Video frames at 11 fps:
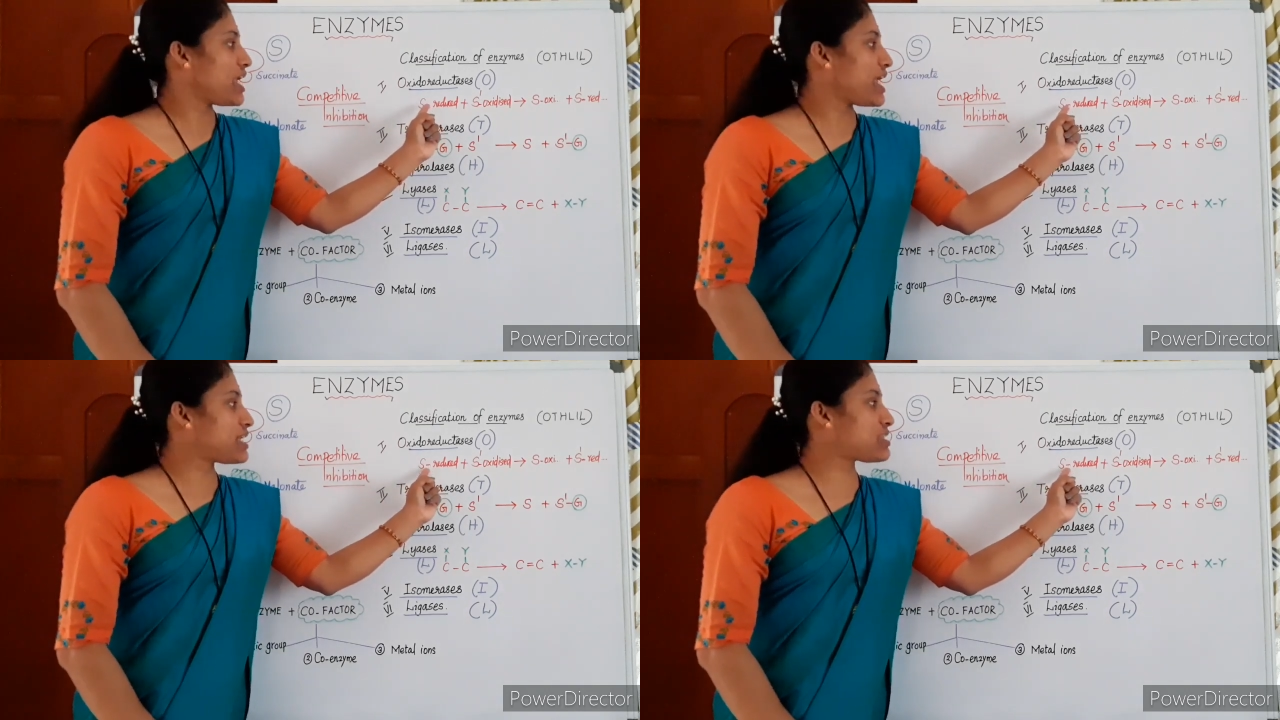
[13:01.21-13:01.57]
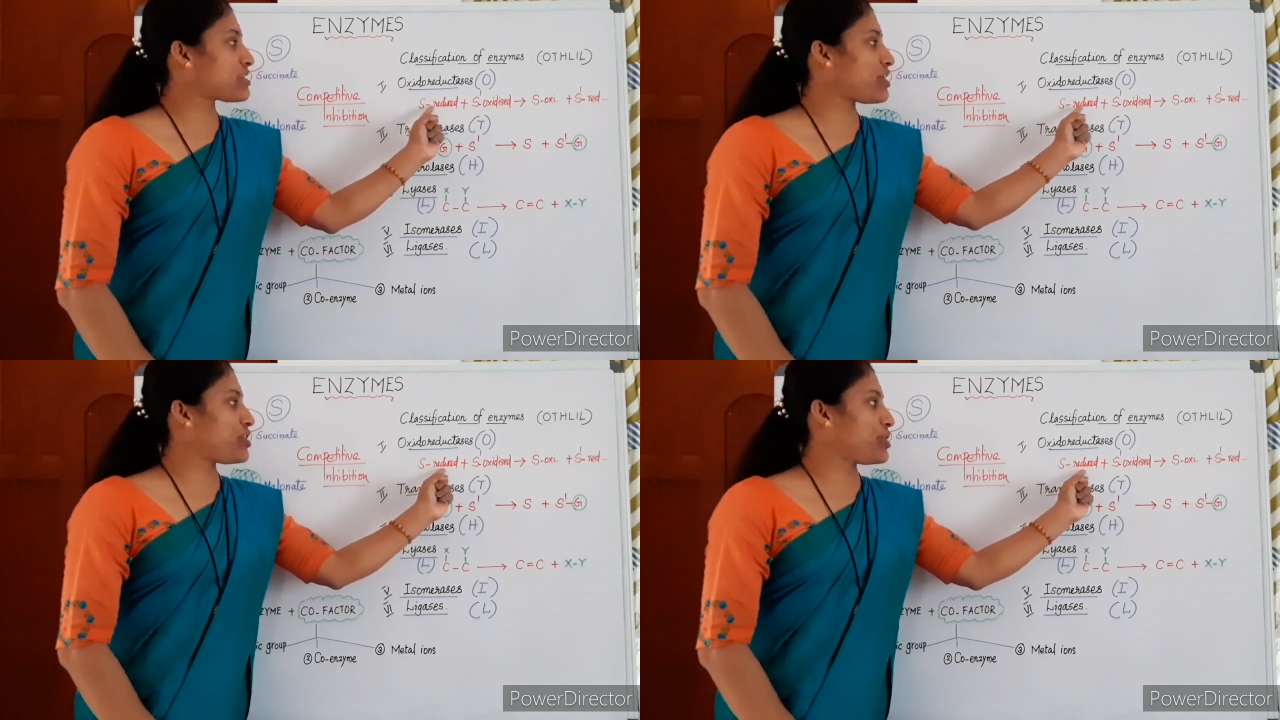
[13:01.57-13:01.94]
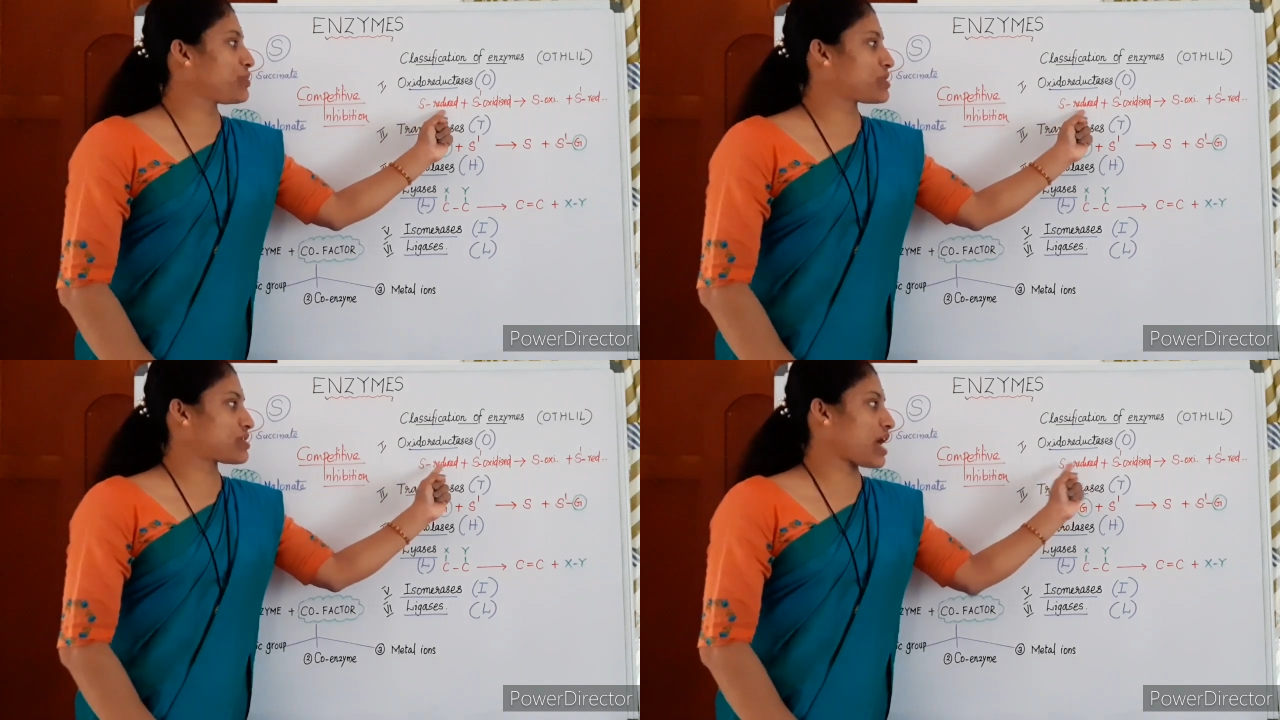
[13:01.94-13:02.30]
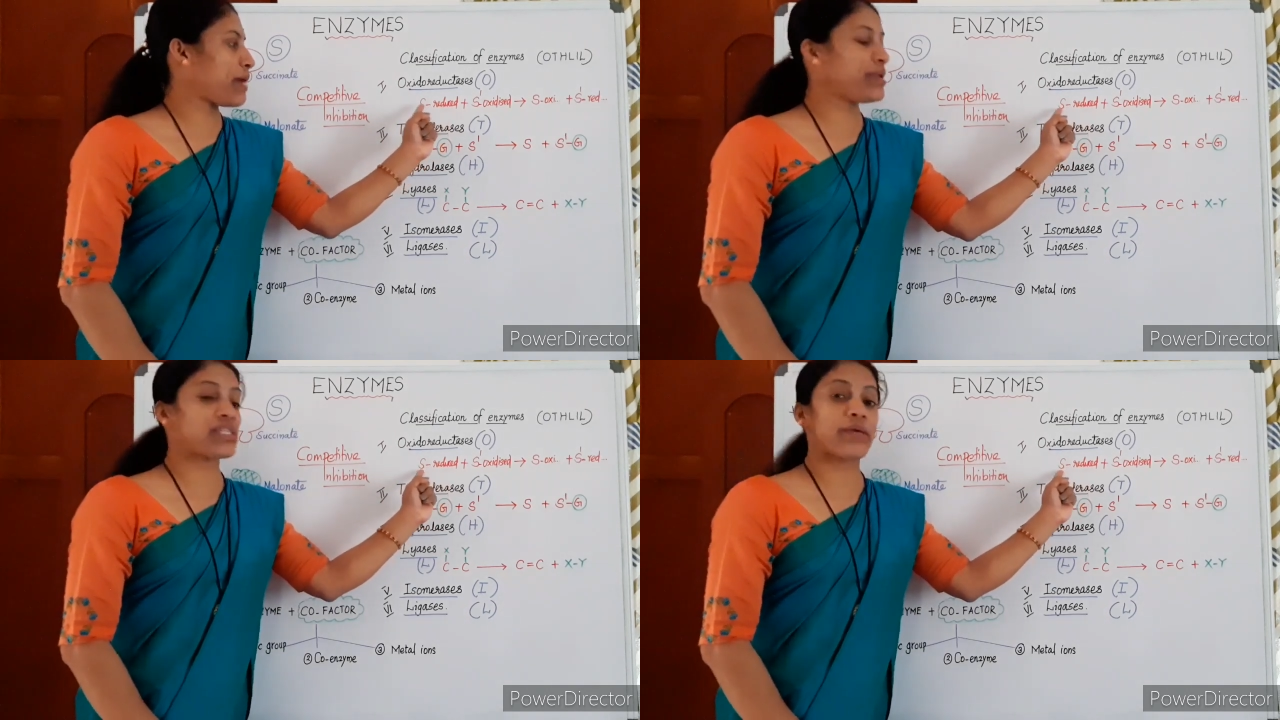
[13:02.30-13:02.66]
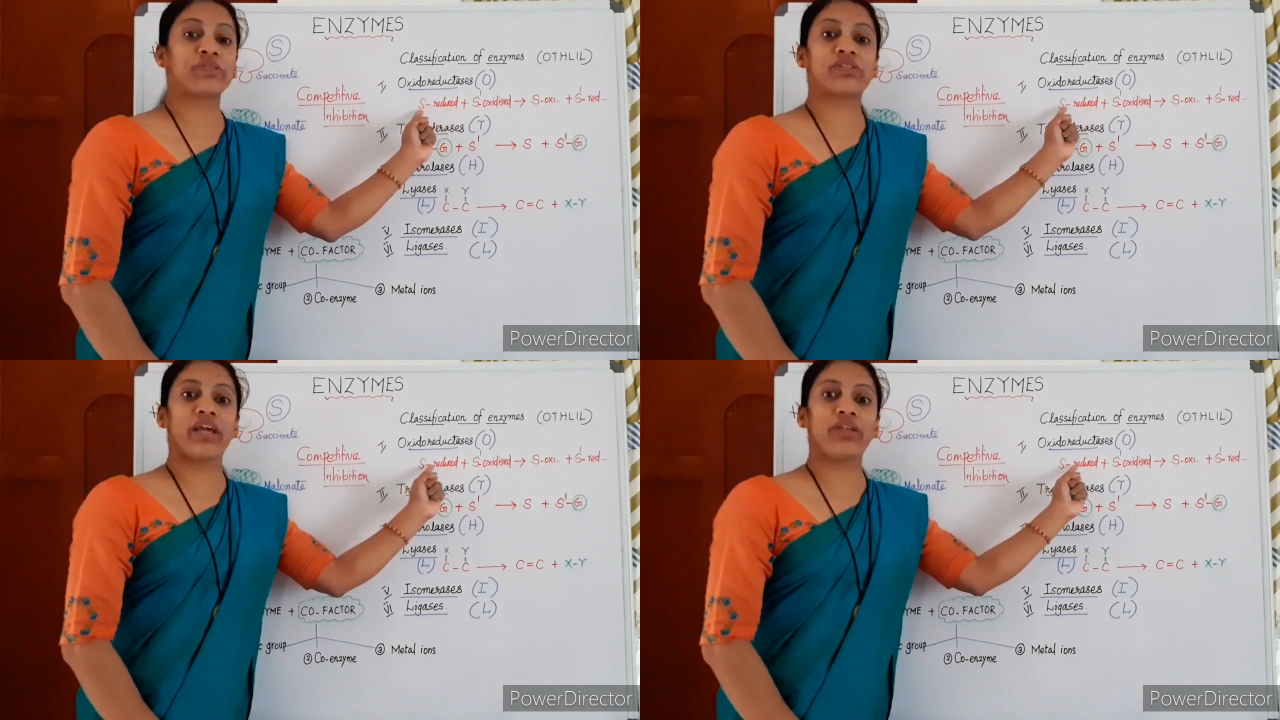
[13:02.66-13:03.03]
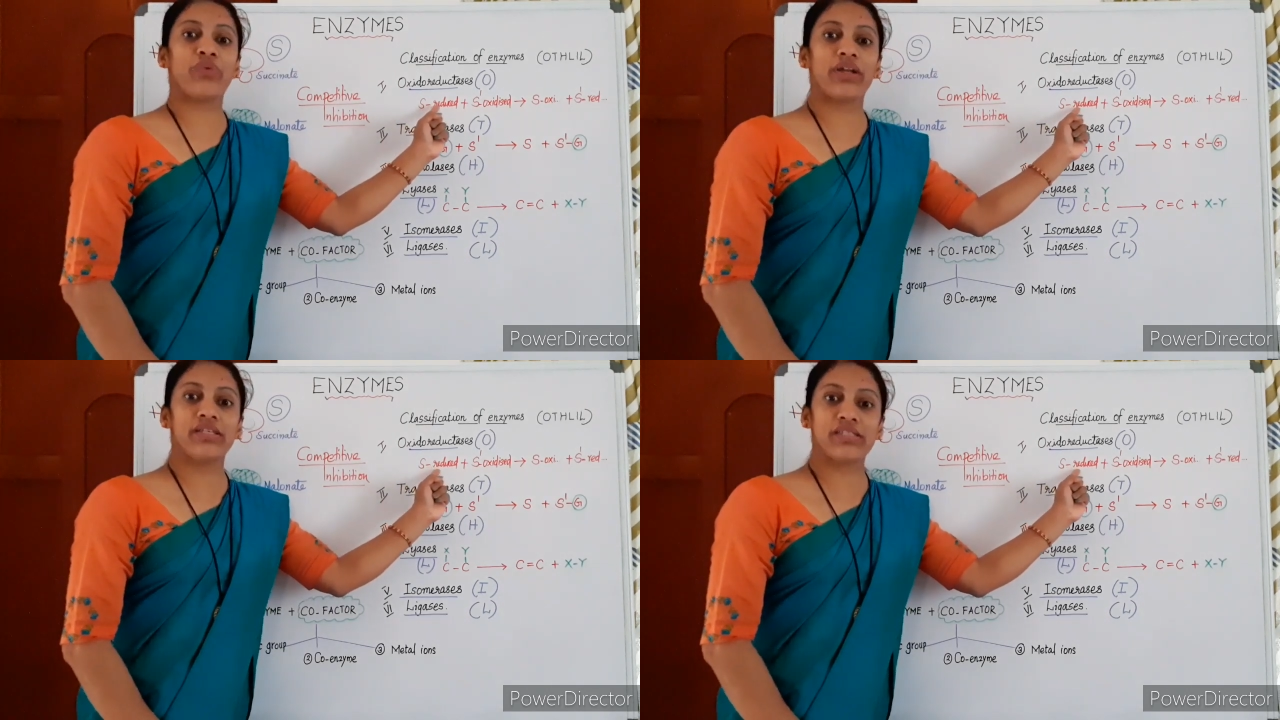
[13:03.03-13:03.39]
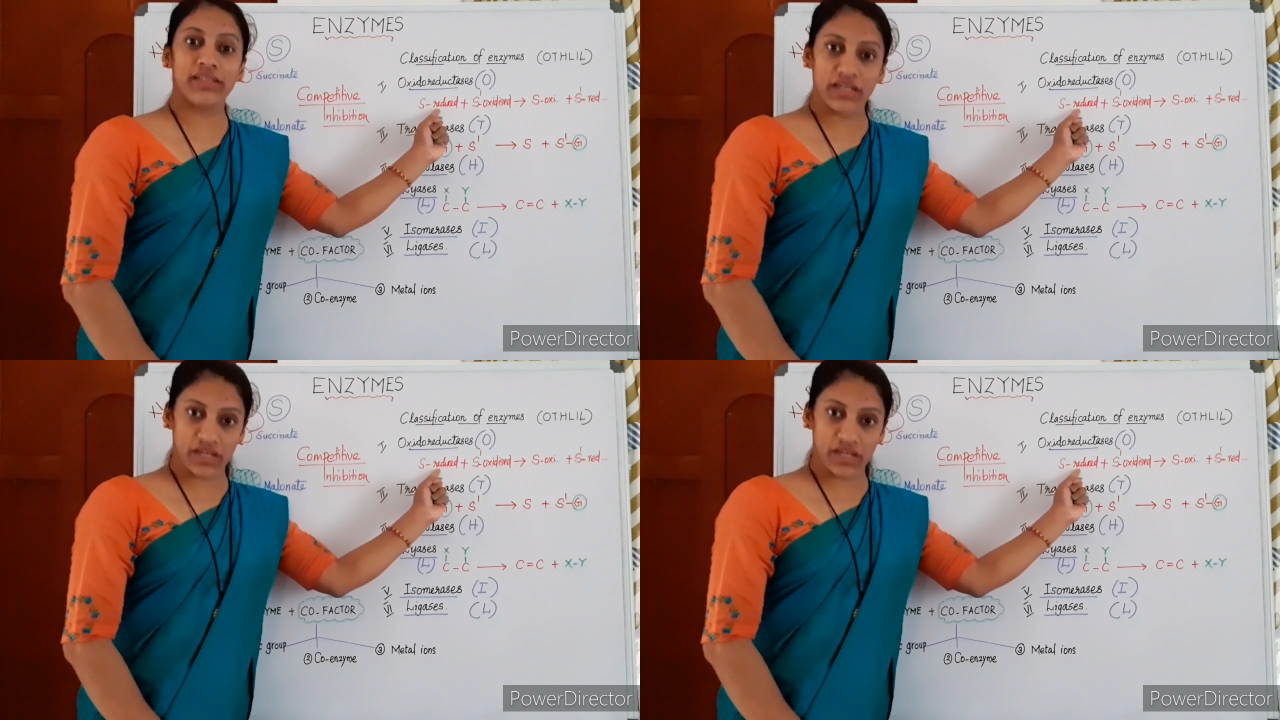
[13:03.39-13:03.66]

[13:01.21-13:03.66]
S reduced, I mean substrate 1 is in the